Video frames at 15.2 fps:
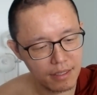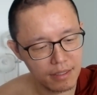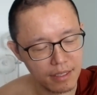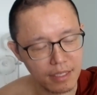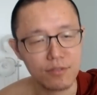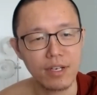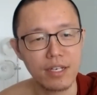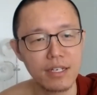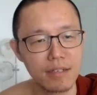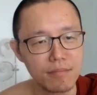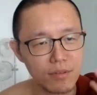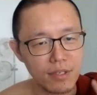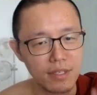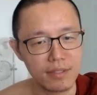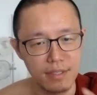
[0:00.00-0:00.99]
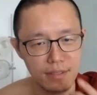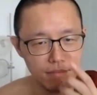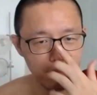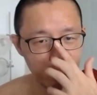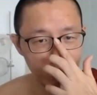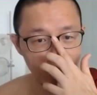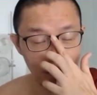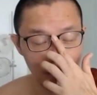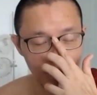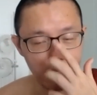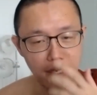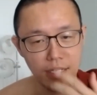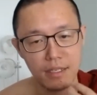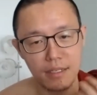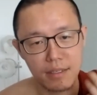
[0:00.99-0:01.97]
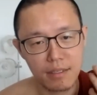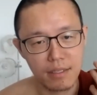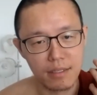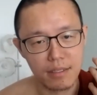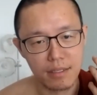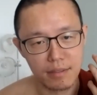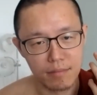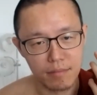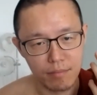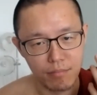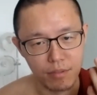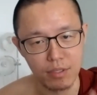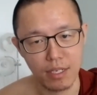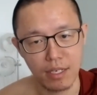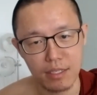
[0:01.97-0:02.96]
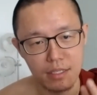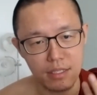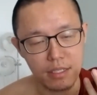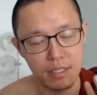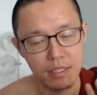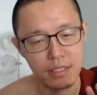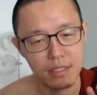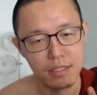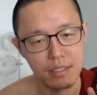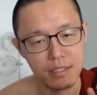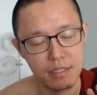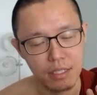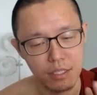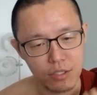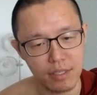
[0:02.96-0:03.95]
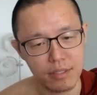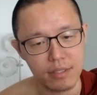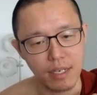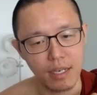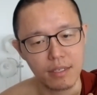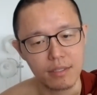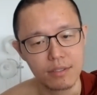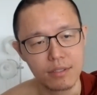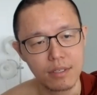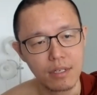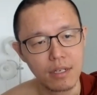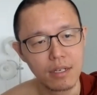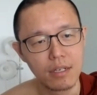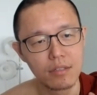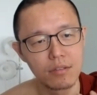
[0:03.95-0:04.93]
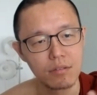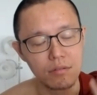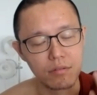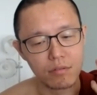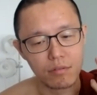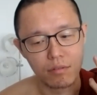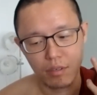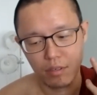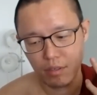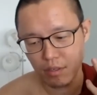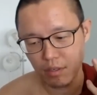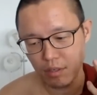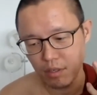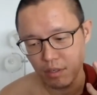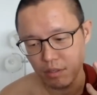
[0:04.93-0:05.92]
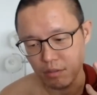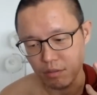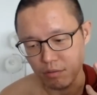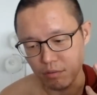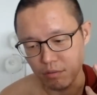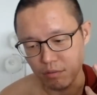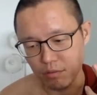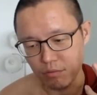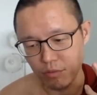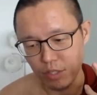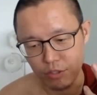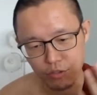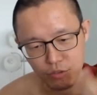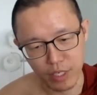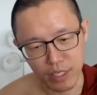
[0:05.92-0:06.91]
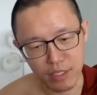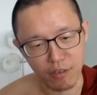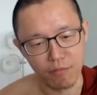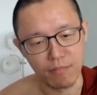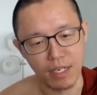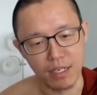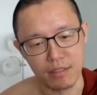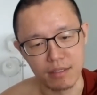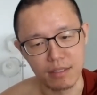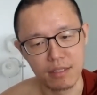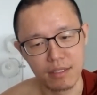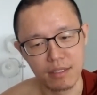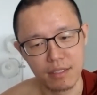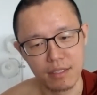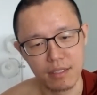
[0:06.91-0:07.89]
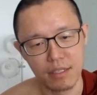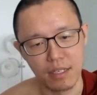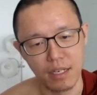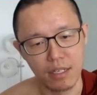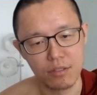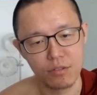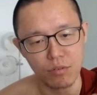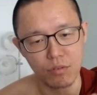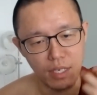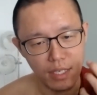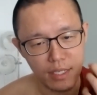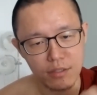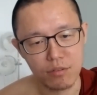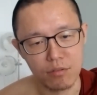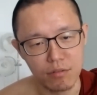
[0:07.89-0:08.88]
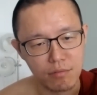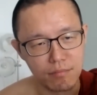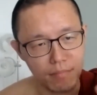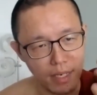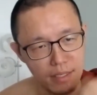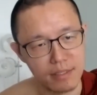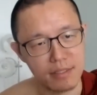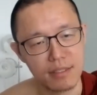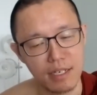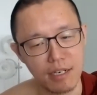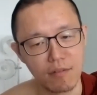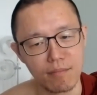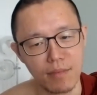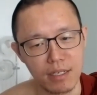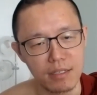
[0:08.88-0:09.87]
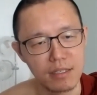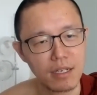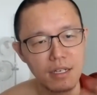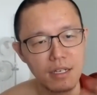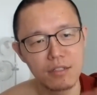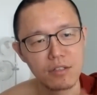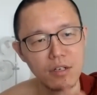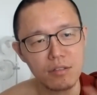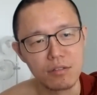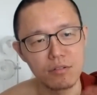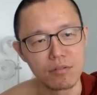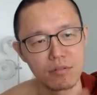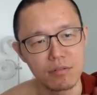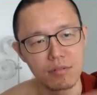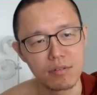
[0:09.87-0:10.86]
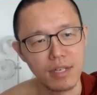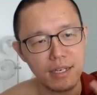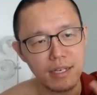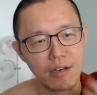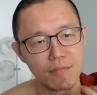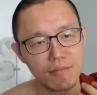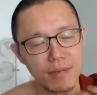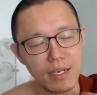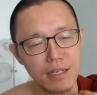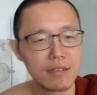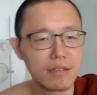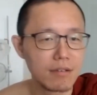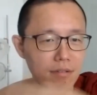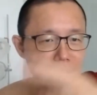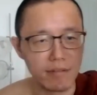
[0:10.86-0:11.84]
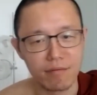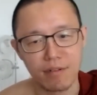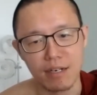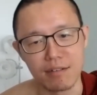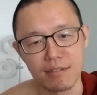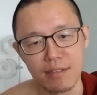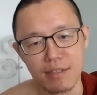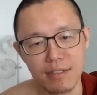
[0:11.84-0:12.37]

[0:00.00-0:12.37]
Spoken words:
that's why in Buddhism, yeah, the Buddha teaches us to restrain our mind, yeah, to learn to master our mind, not to let our mind run wild.